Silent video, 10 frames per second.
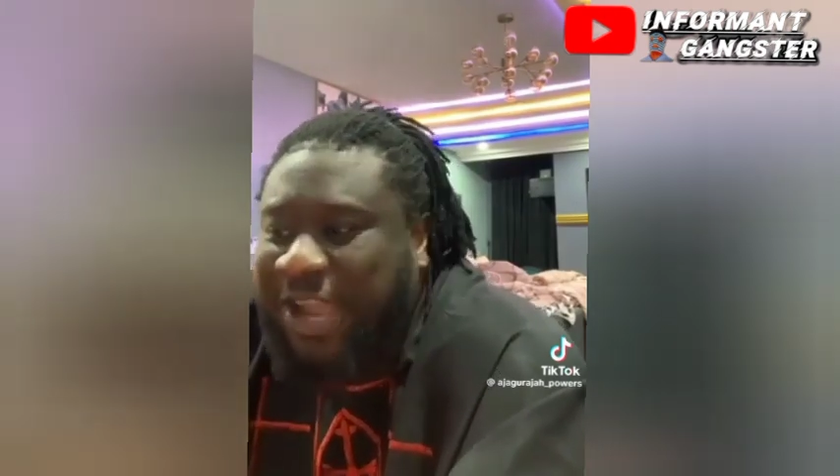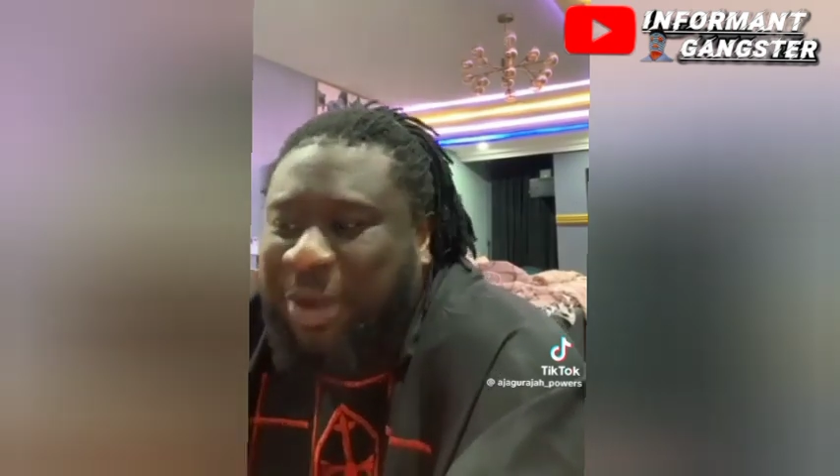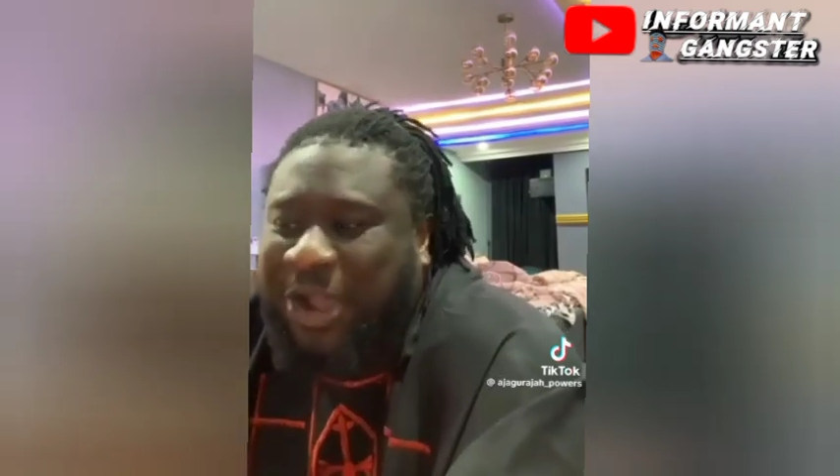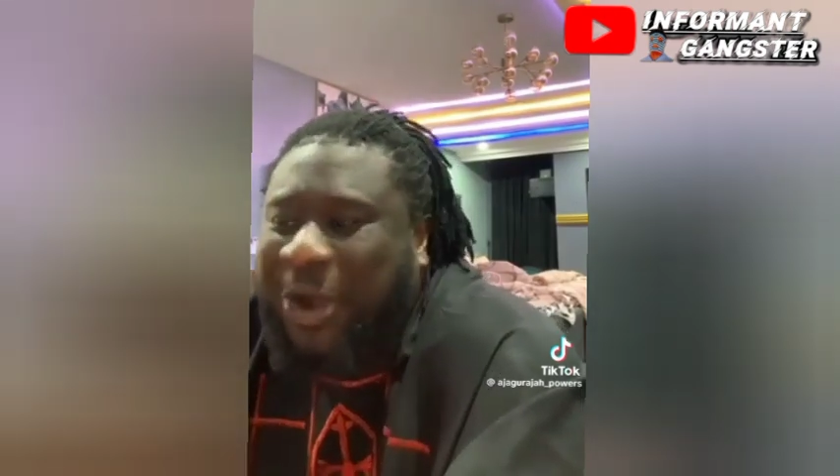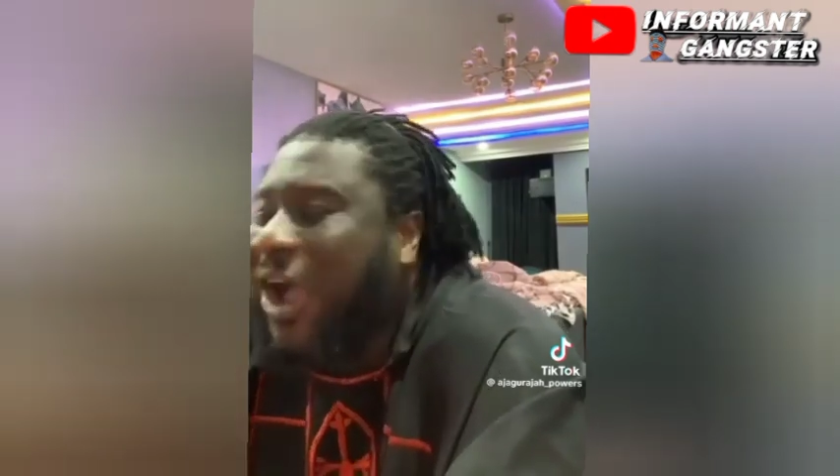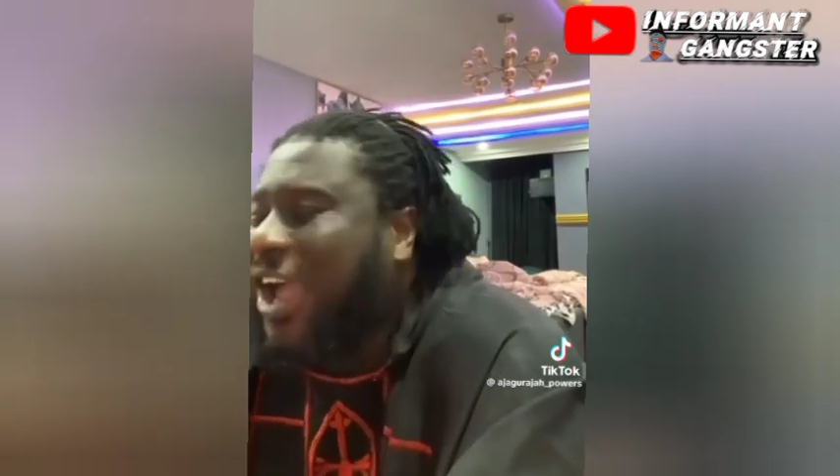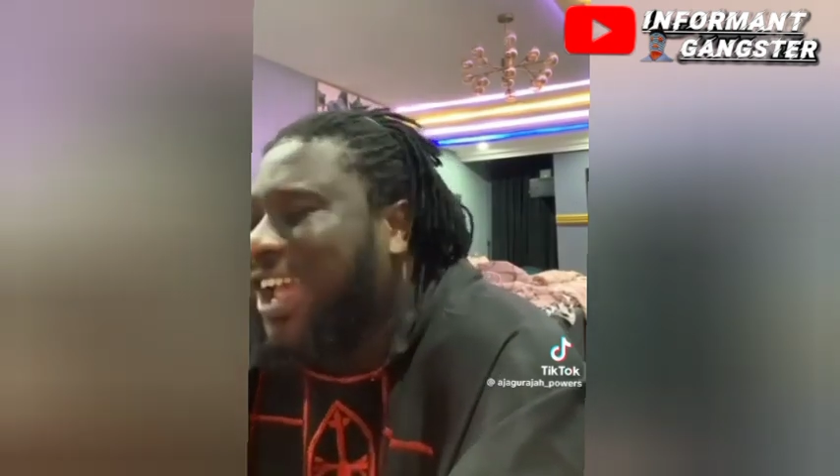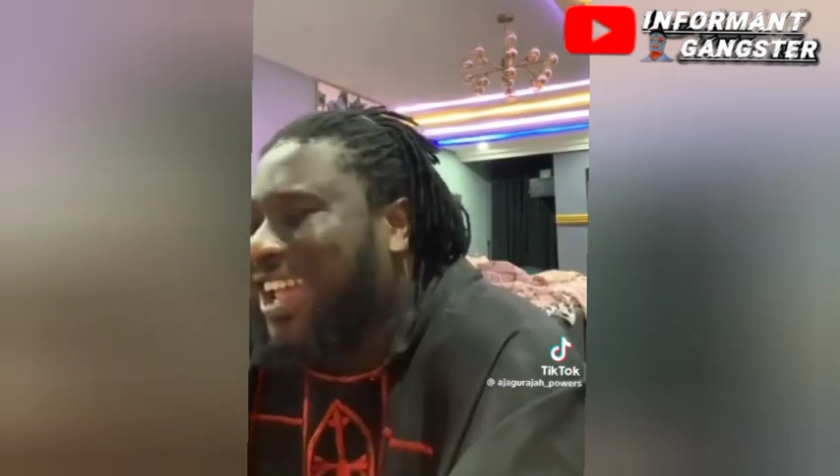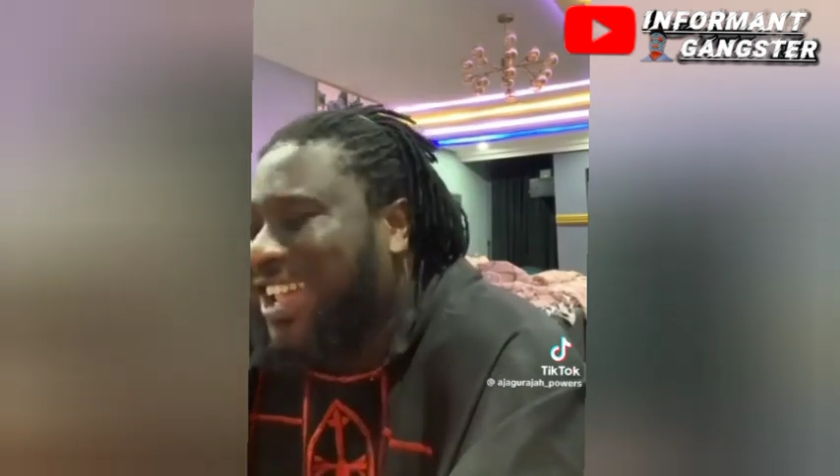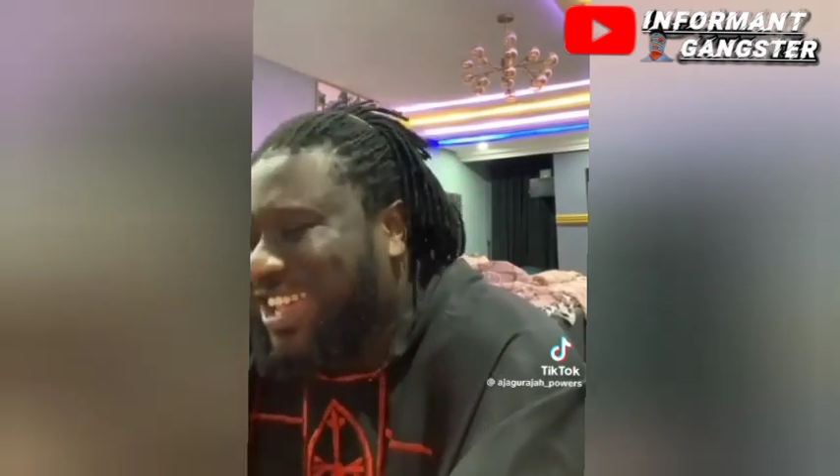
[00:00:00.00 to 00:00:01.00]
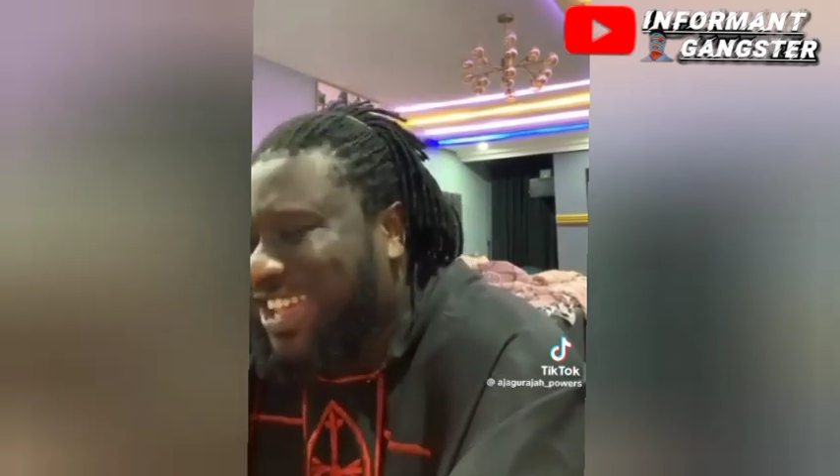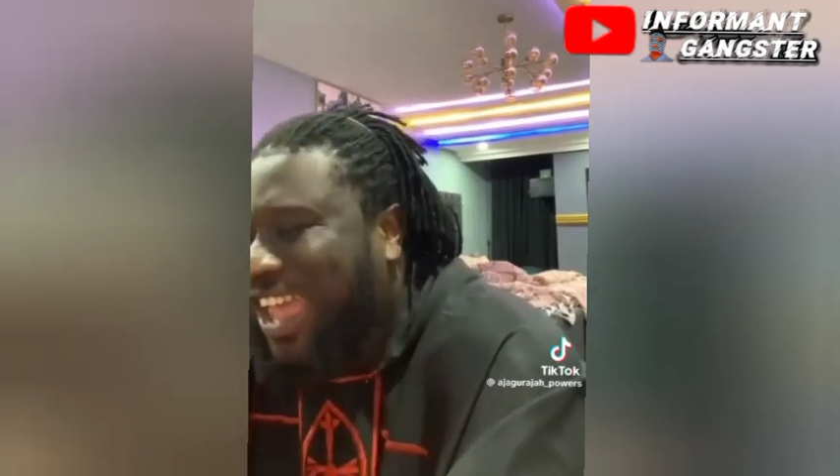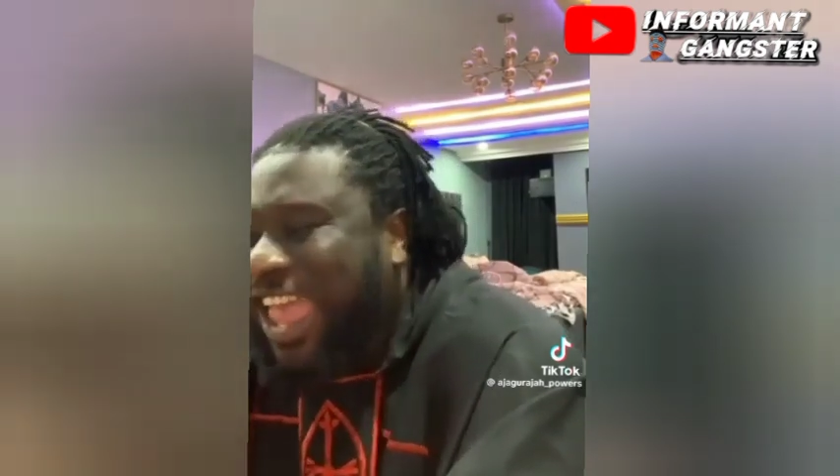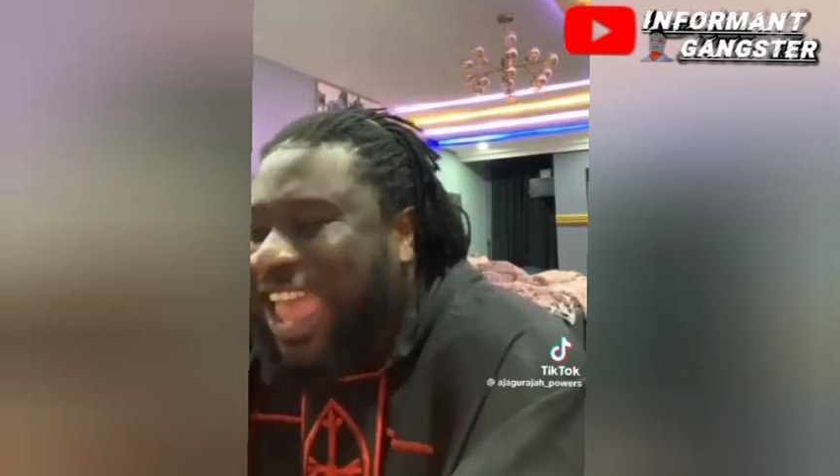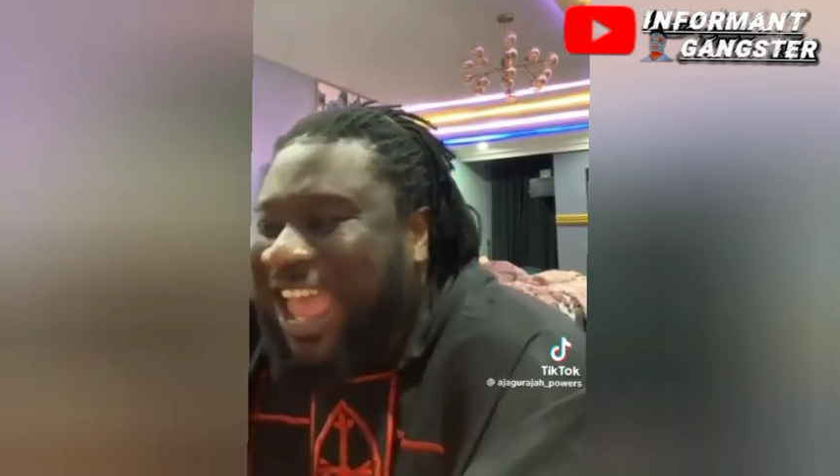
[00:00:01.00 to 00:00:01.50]
Ya boy,
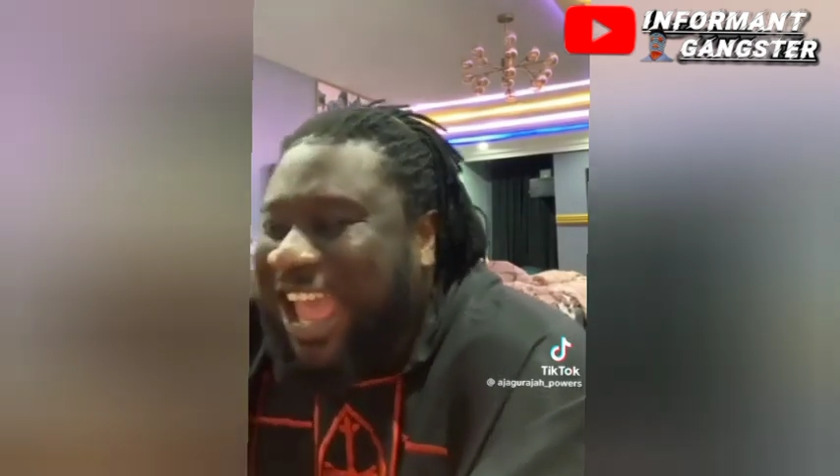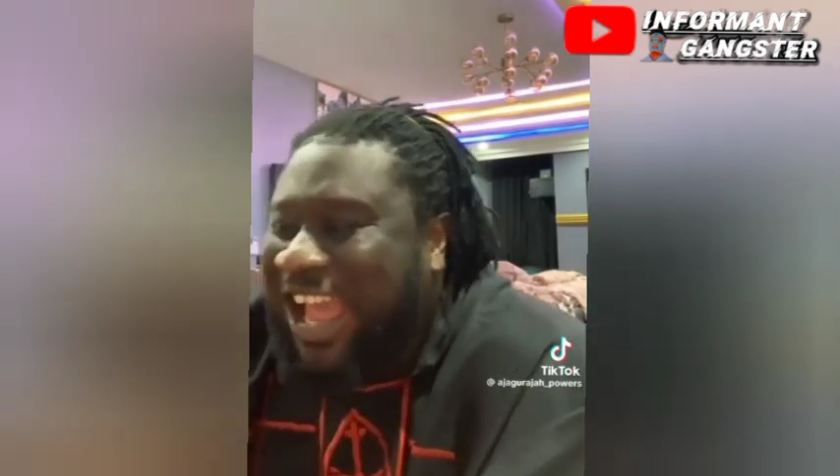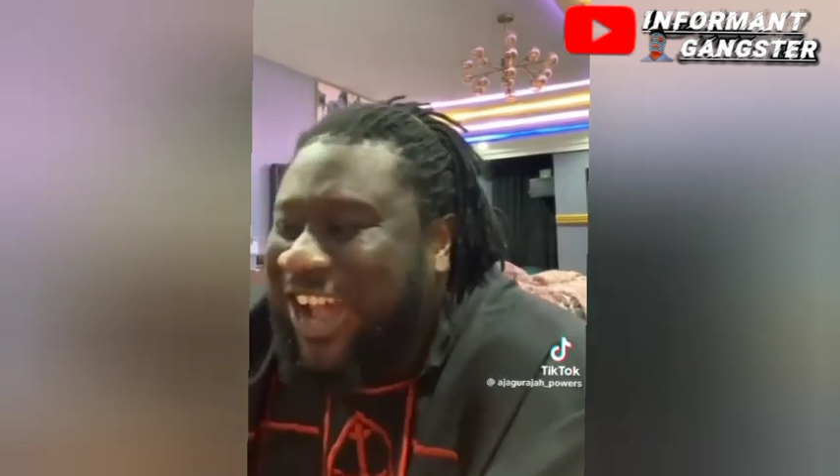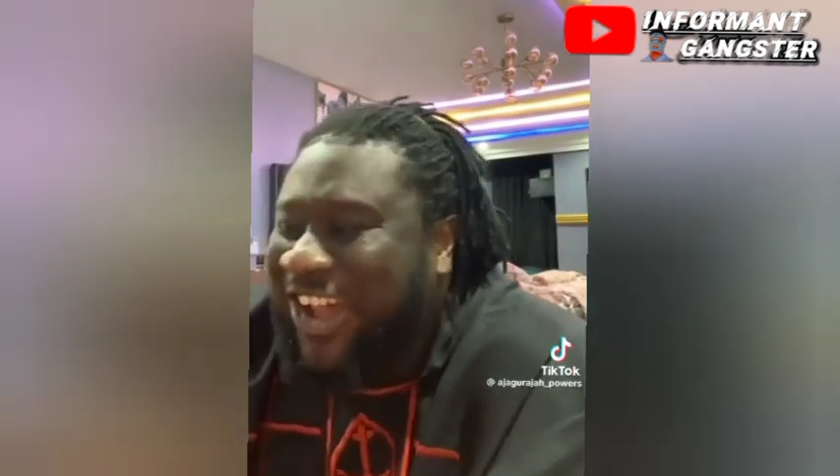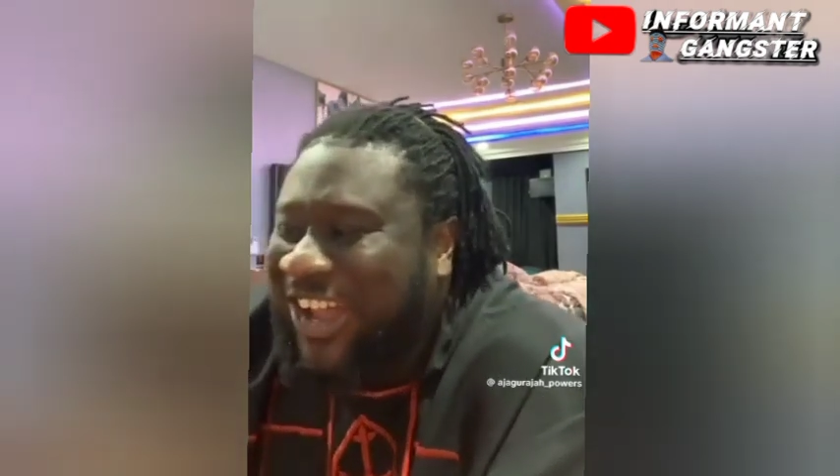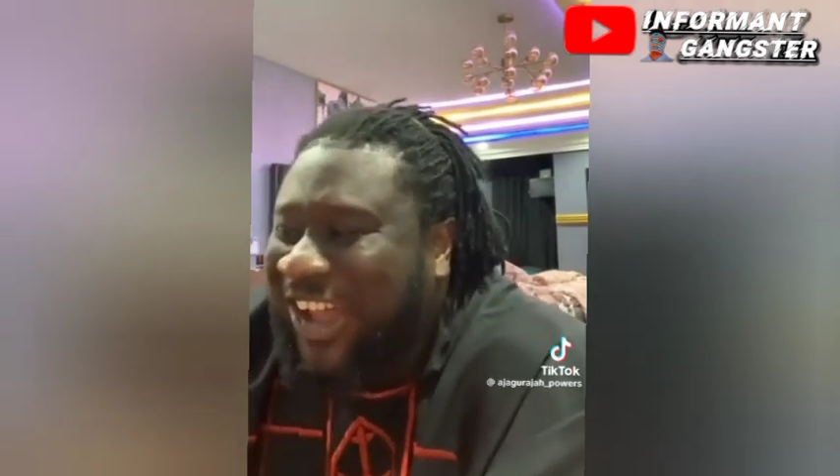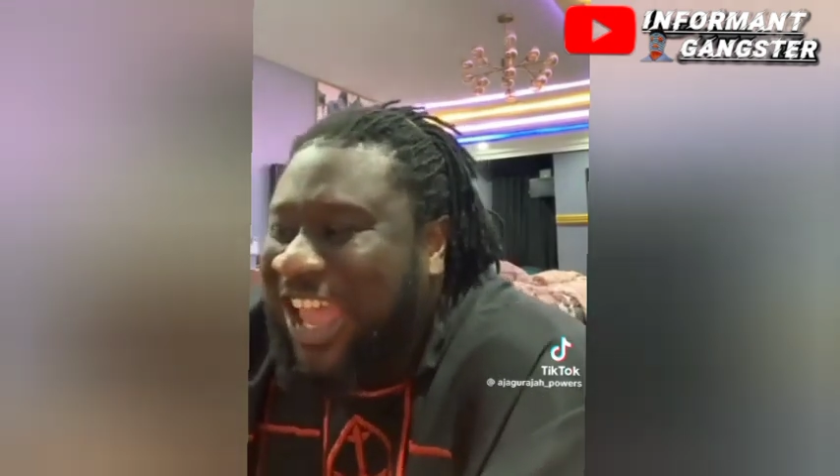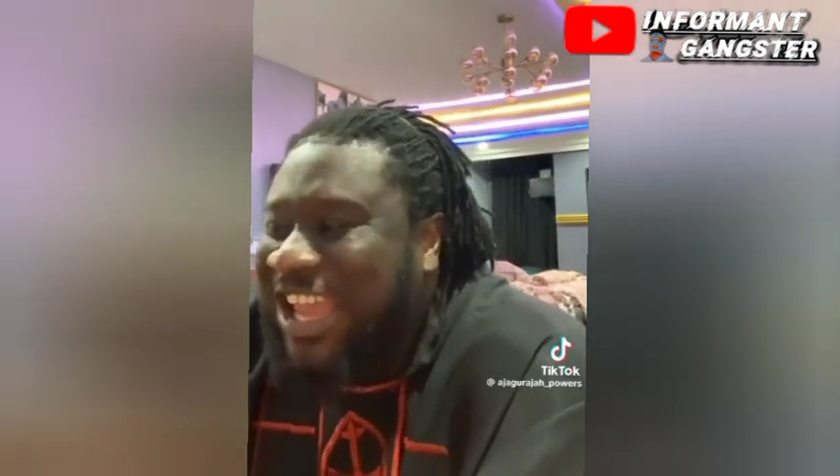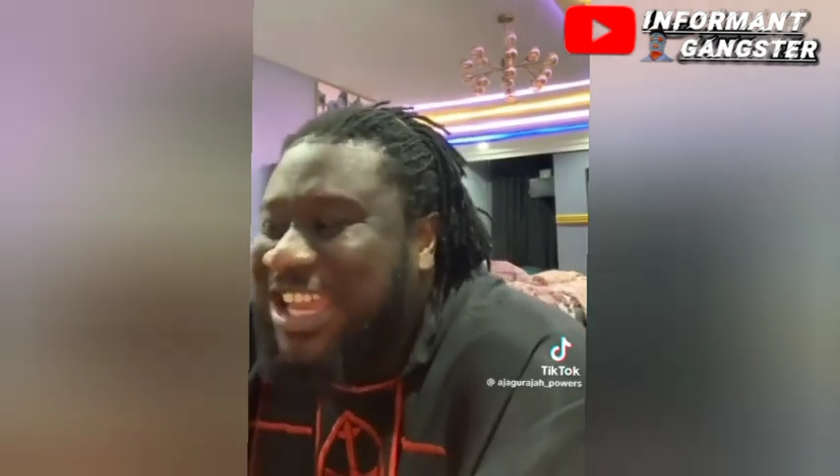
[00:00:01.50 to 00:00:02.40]
oh,